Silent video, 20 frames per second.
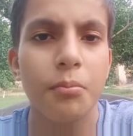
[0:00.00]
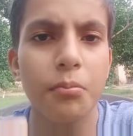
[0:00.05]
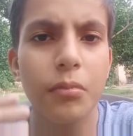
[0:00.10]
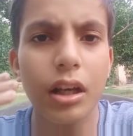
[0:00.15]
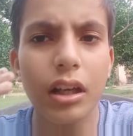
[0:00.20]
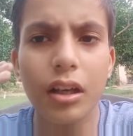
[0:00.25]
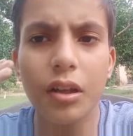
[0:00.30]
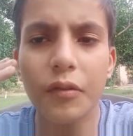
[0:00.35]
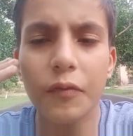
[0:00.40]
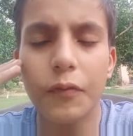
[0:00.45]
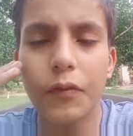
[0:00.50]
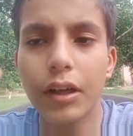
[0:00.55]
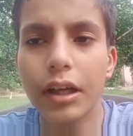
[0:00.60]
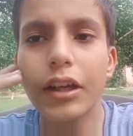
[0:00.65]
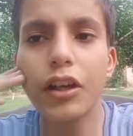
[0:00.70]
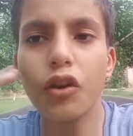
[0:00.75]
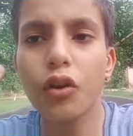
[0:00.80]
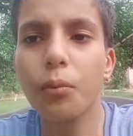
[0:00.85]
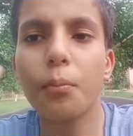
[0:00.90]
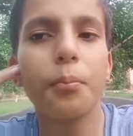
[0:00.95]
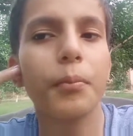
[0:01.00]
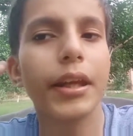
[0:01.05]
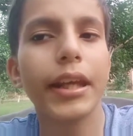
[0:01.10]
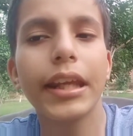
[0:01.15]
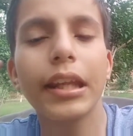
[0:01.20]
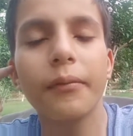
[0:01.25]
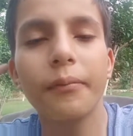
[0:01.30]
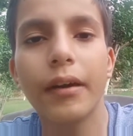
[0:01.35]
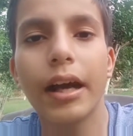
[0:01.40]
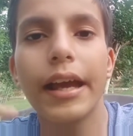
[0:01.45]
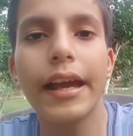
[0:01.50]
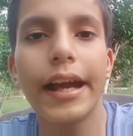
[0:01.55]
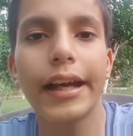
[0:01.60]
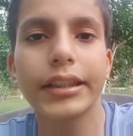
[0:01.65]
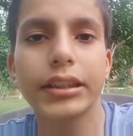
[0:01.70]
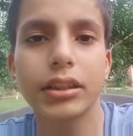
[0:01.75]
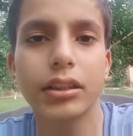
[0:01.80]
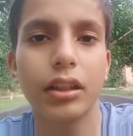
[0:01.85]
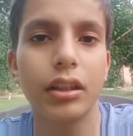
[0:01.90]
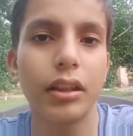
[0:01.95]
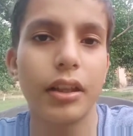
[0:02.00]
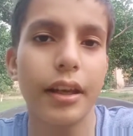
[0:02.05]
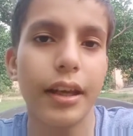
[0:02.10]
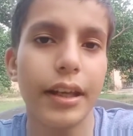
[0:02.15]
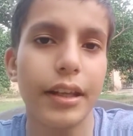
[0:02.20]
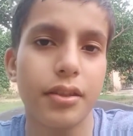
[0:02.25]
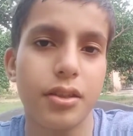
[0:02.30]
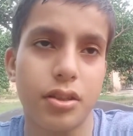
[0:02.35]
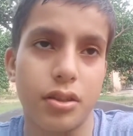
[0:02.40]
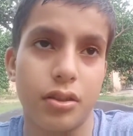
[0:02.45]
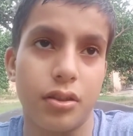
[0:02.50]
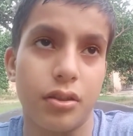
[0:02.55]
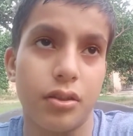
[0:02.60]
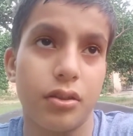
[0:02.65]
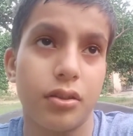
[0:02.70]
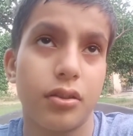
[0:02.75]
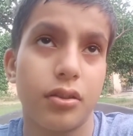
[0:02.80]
But what do you mean by acceleration?